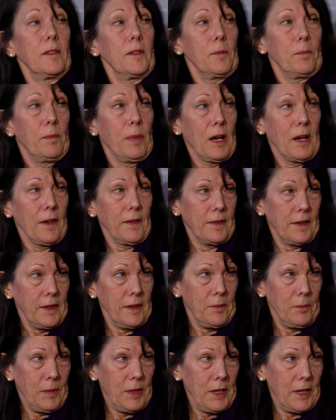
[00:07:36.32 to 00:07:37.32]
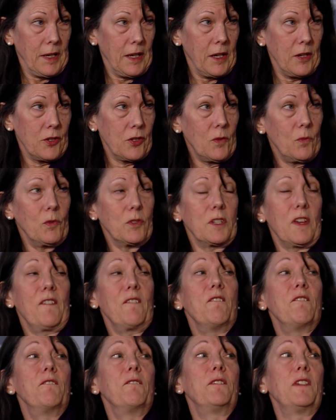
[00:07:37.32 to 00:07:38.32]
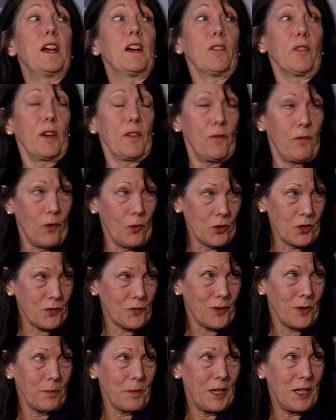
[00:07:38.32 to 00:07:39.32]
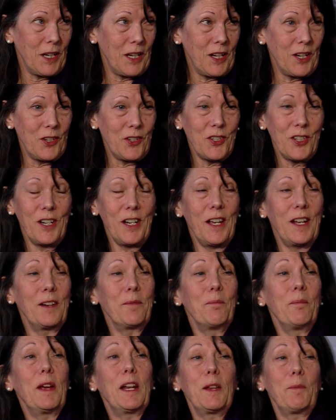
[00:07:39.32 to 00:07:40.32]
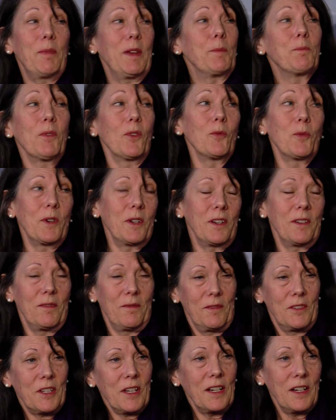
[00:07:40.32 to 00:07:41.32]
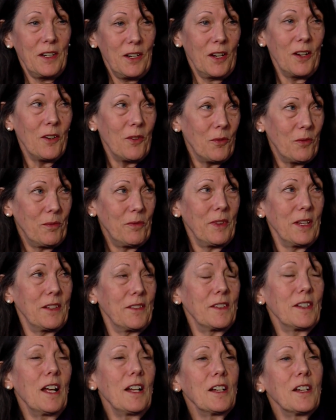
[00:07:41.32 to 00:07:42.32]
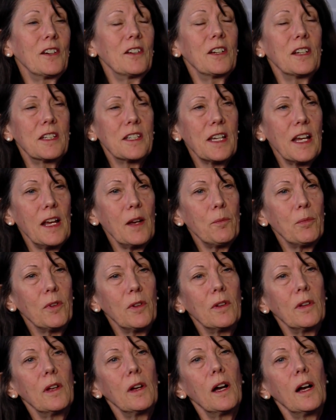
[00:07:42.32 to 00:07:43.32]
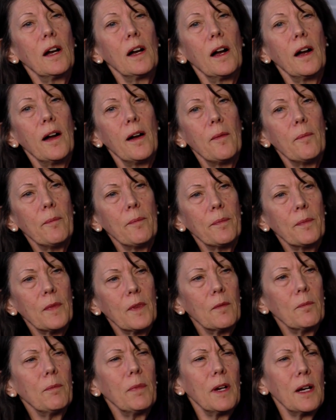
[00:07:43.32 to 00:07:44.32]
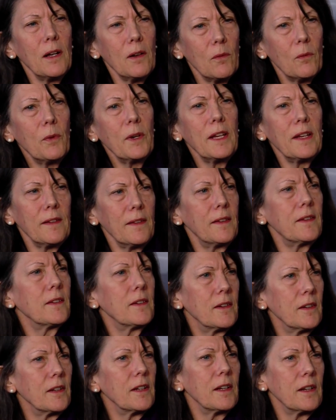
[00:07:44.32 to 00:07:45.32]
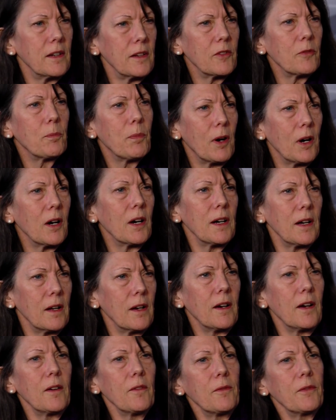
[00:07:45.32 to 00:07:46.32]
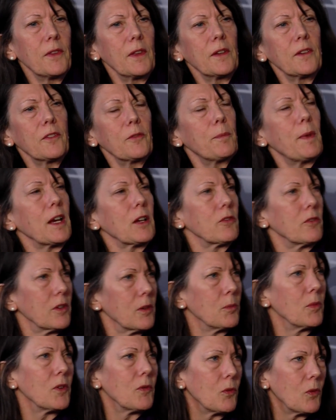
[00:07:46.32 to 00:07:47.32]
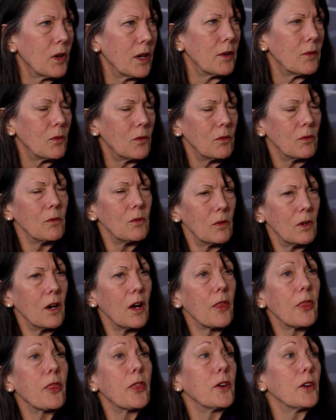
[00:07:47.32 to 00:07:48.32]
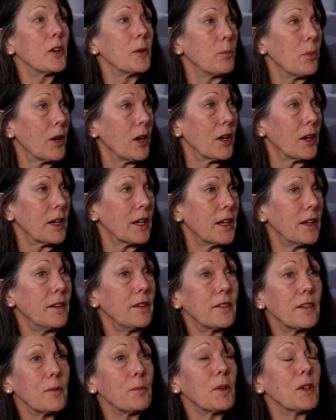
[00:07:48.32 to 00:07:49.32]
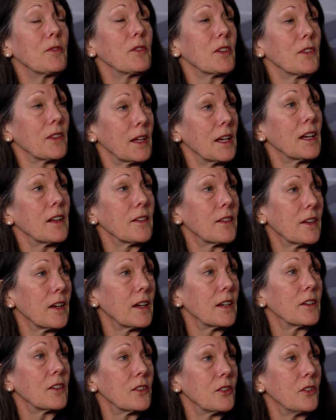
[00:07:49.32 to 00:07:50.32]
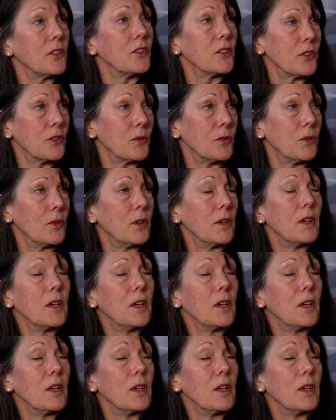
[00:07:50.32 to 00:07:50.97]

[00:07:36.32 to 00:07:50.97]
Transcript: the Bosnian mediation was a very forceful mediation, mm -hmm. and many people would say, no, that's not a good example. Um, but we considered it as part of the spectrum of what a third party, somebody from the outside, could do